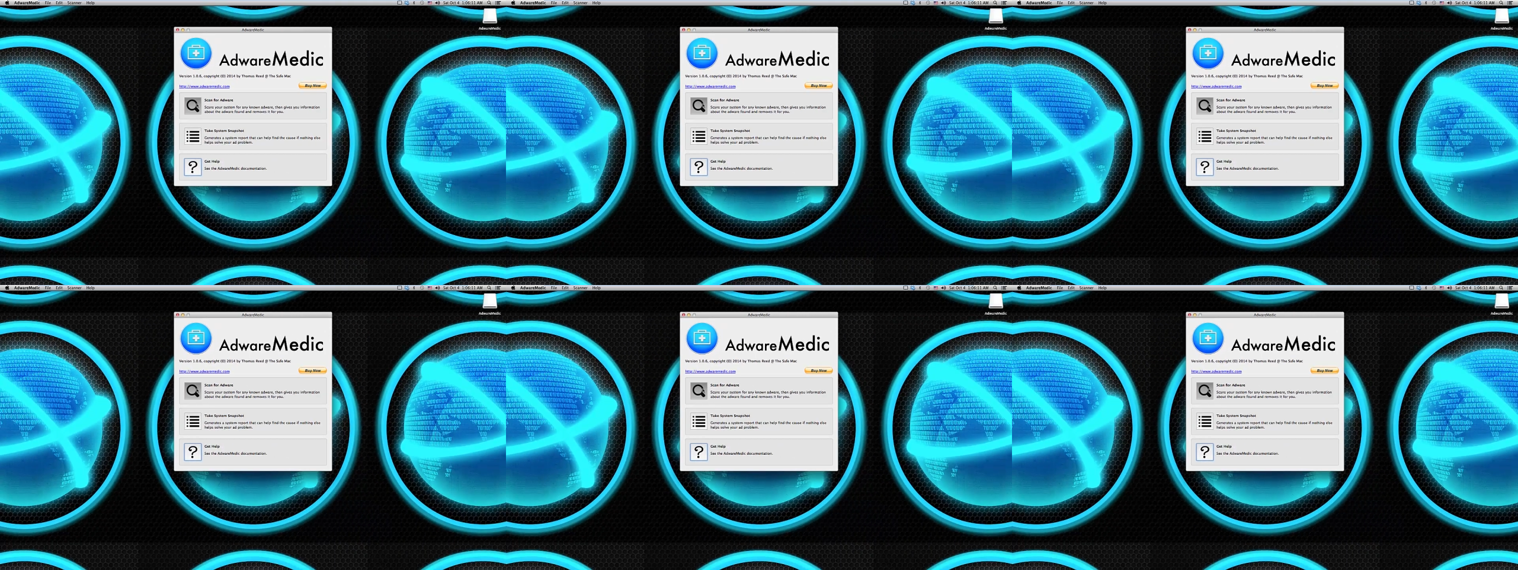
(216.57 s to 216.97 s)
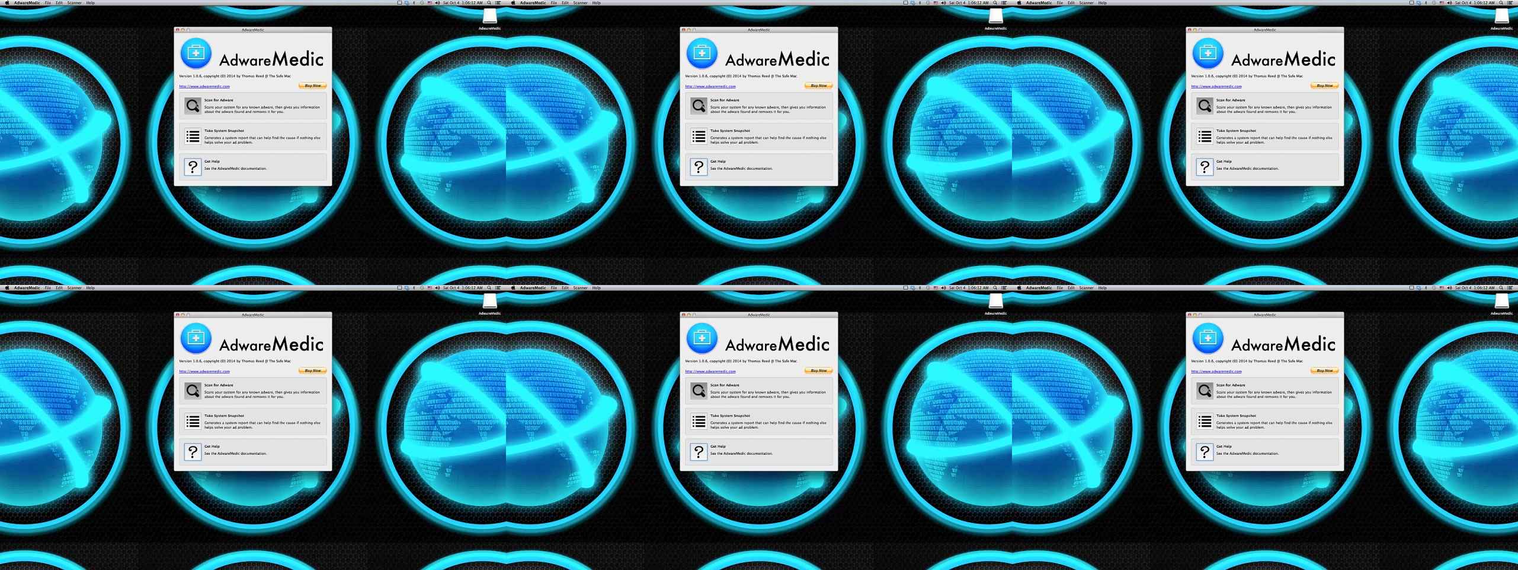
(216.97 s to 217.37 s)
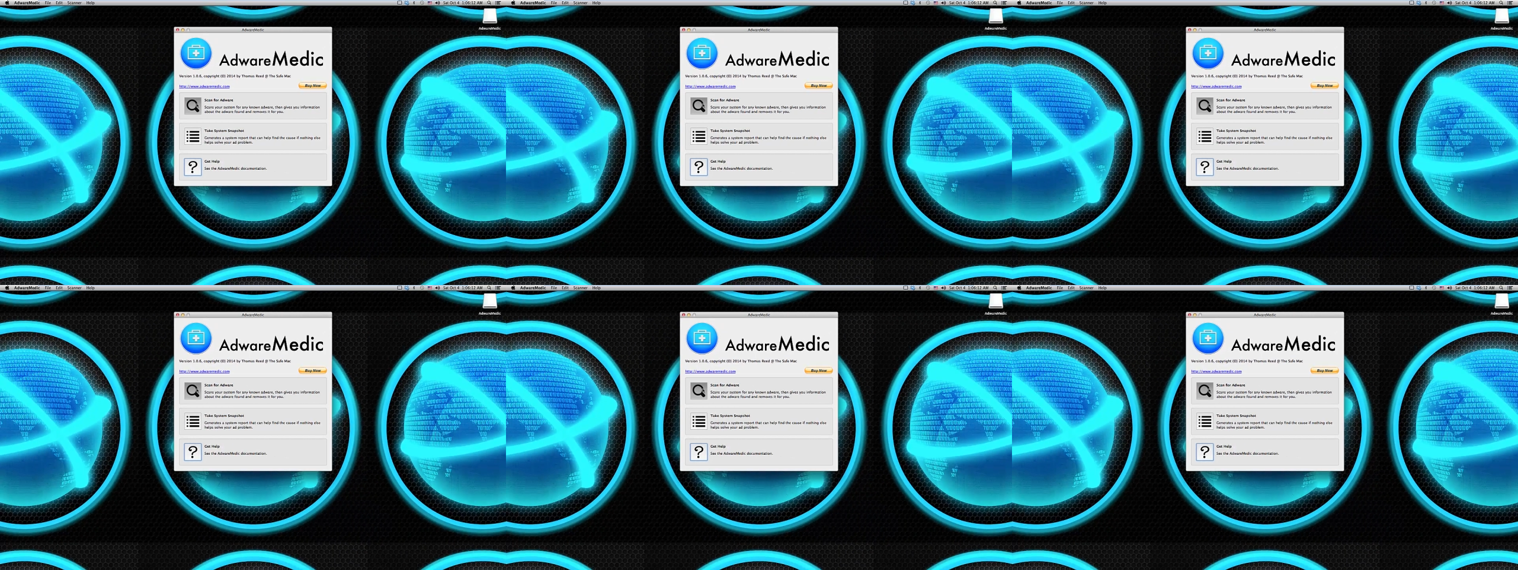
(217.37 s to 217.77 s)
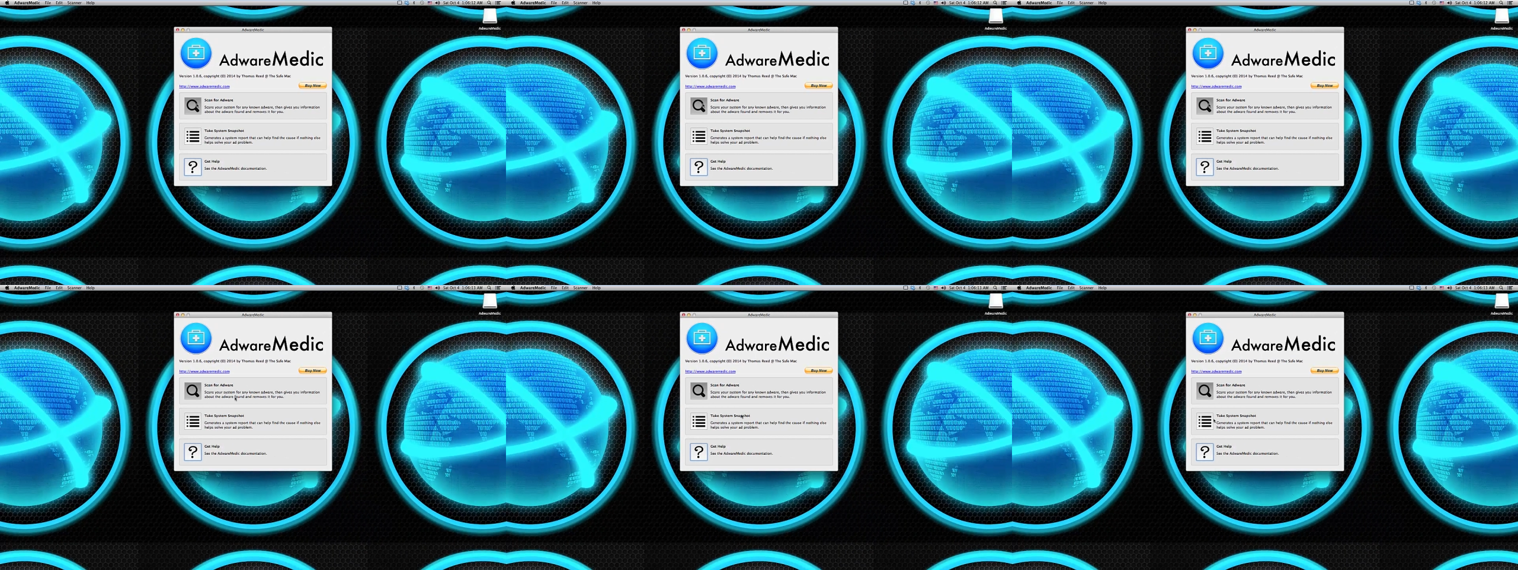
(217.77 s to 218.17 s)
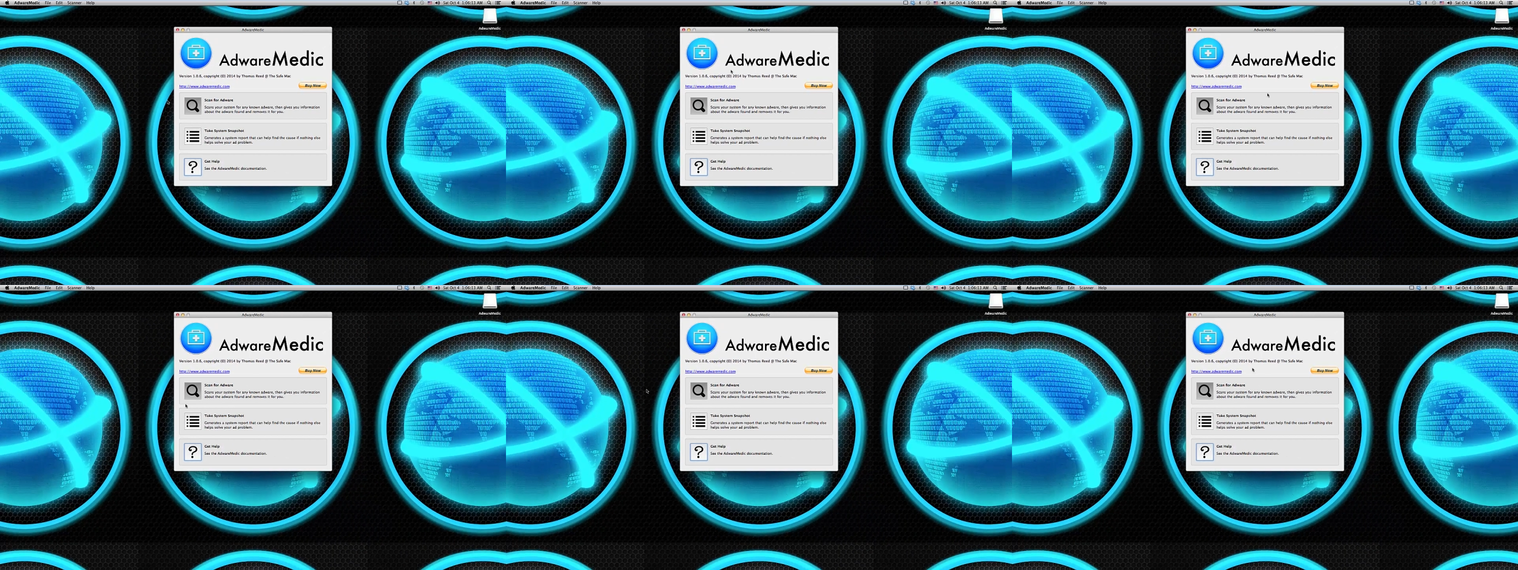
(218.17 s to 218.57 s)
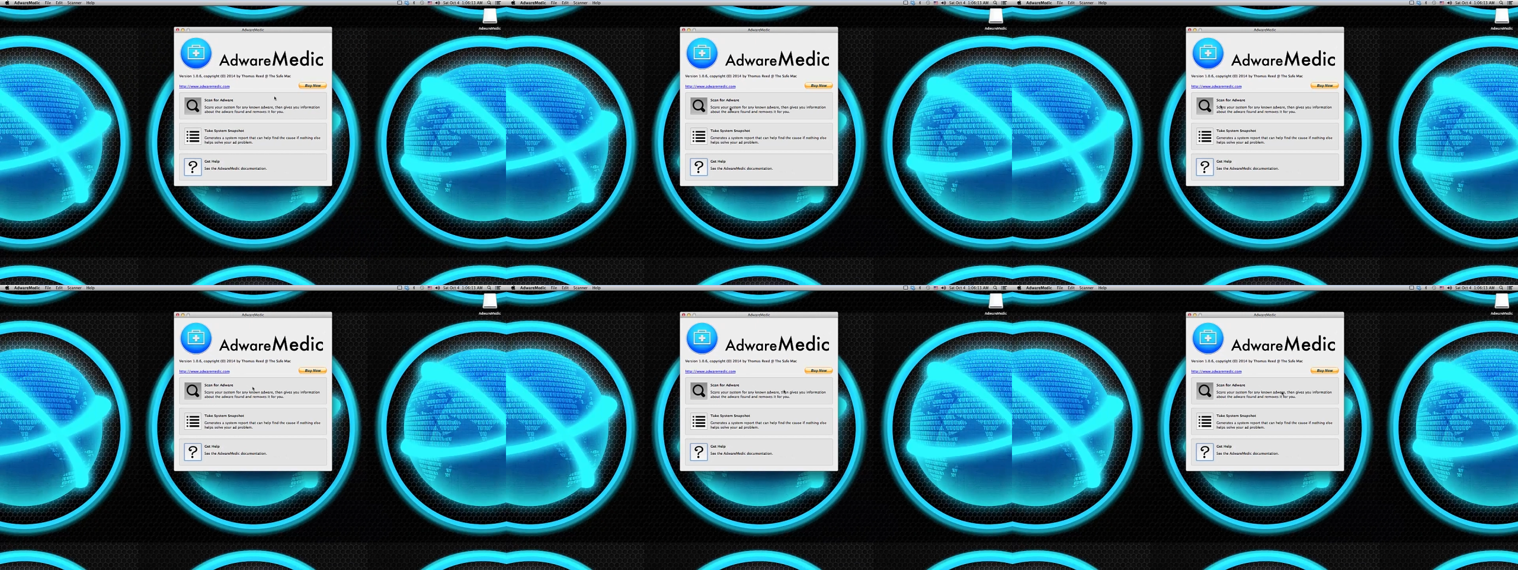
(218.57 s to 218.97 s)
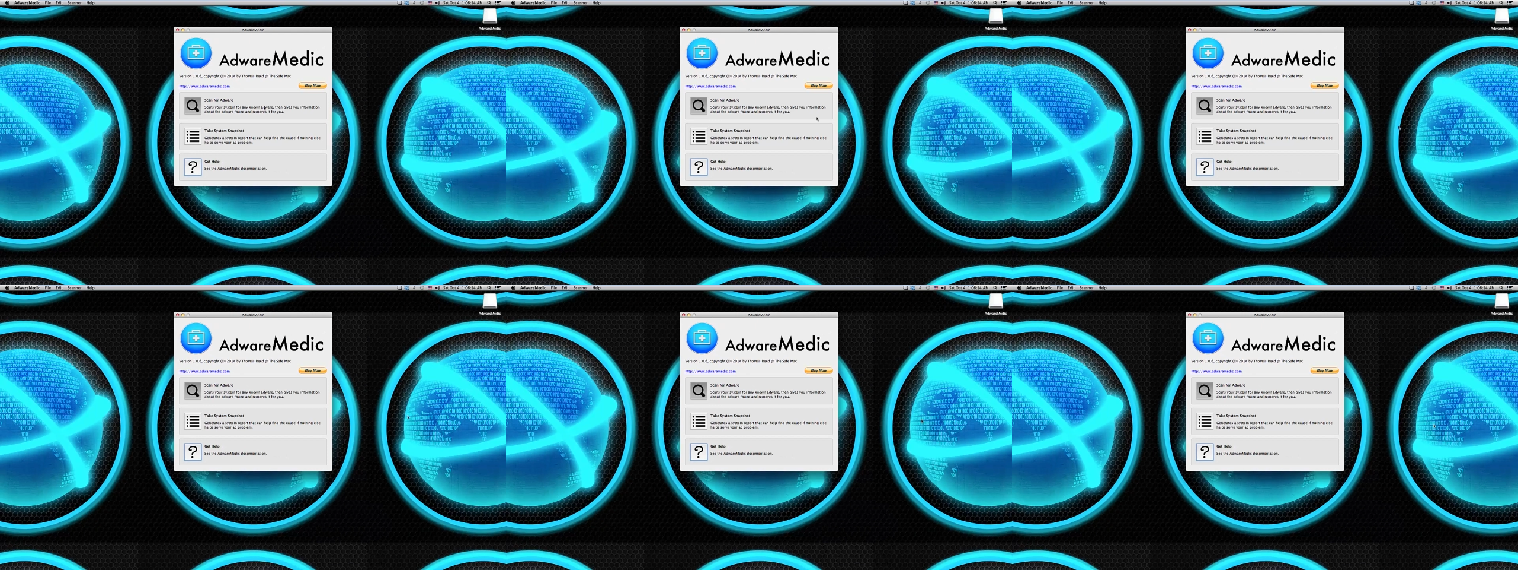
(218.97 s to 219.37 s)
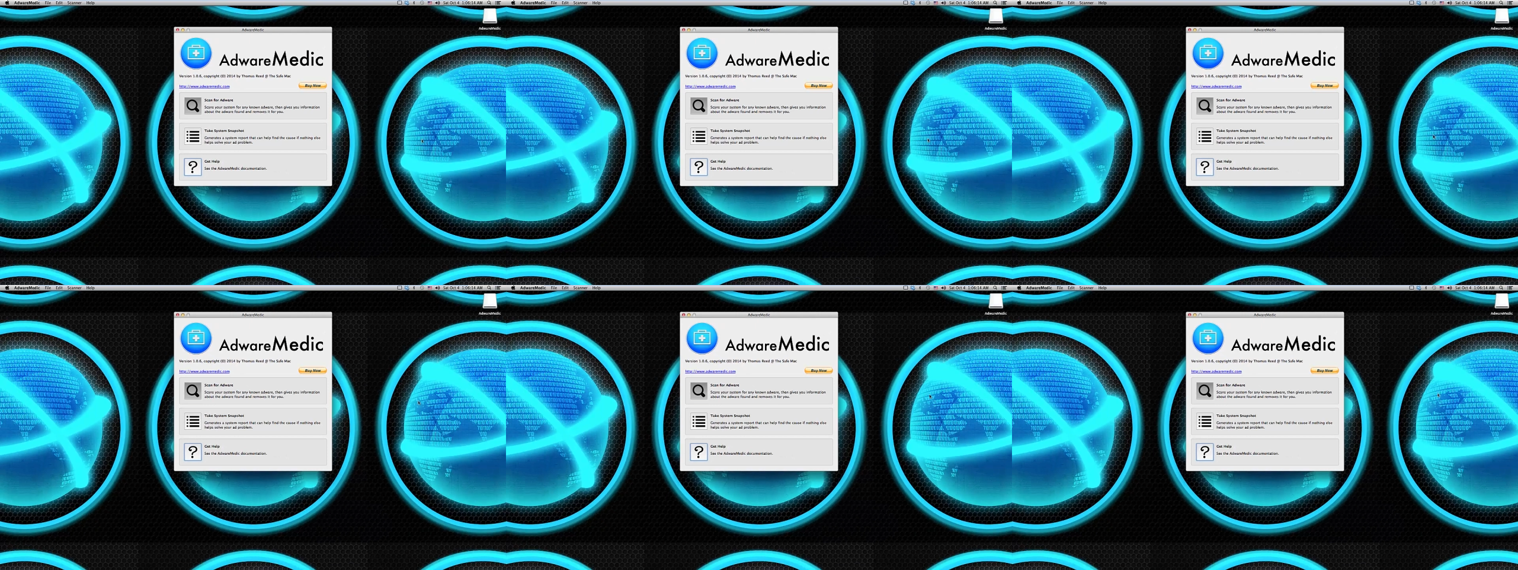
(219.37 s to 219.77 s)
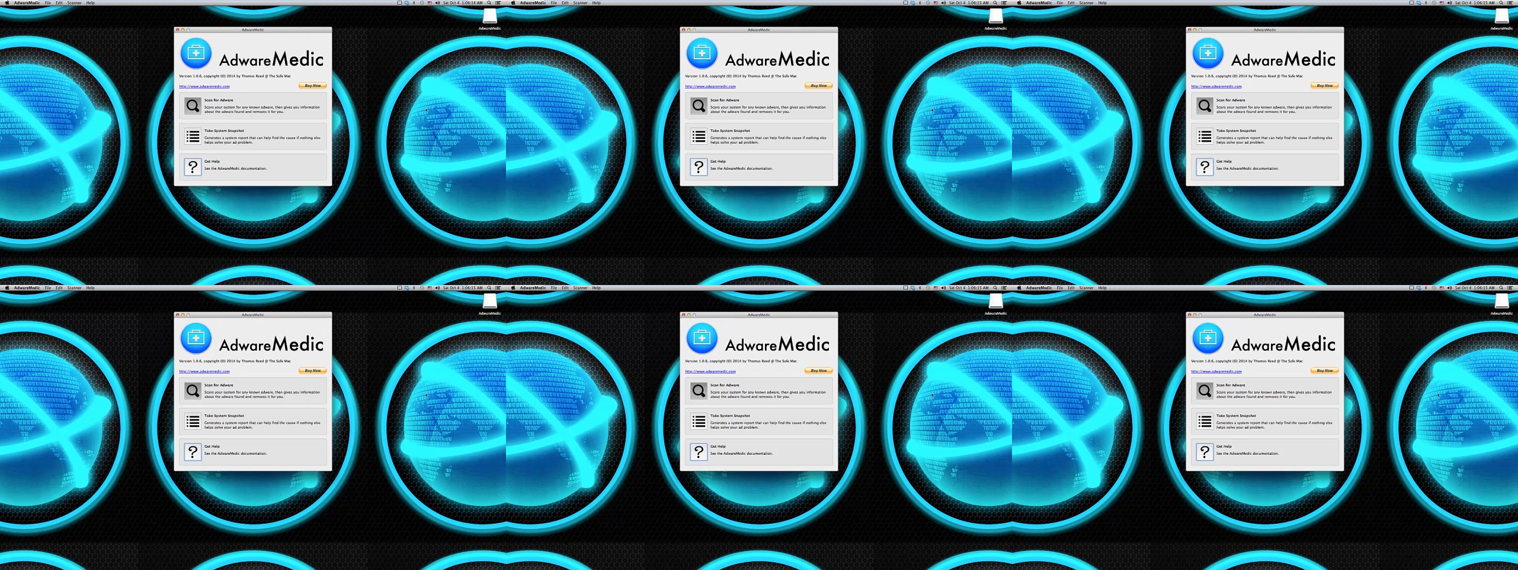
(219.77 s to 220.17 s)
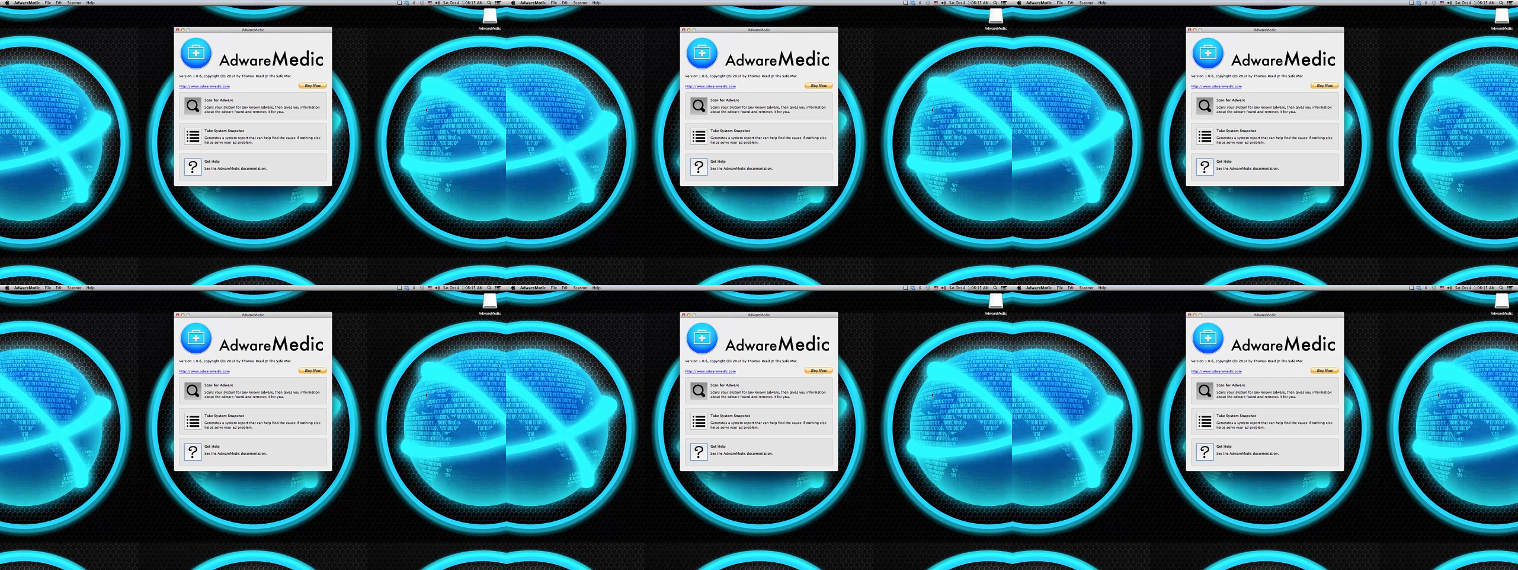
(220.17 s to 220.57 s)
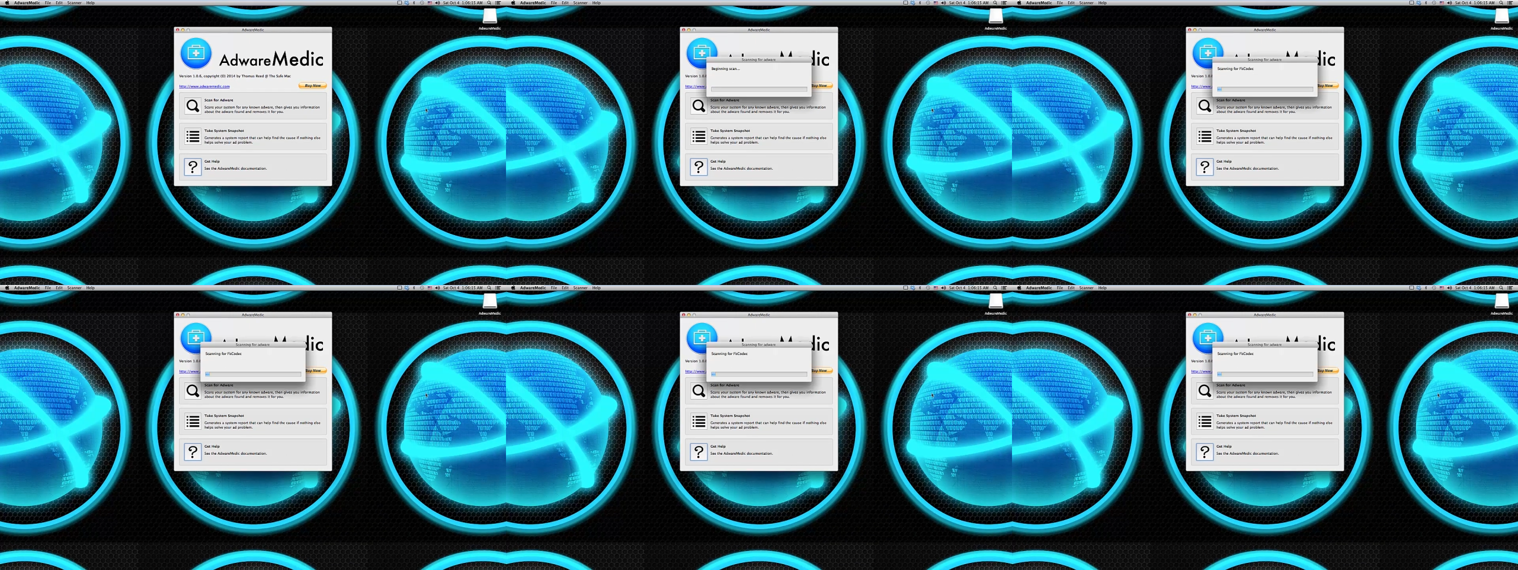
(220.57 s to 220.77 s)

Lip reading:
(no speaker visible)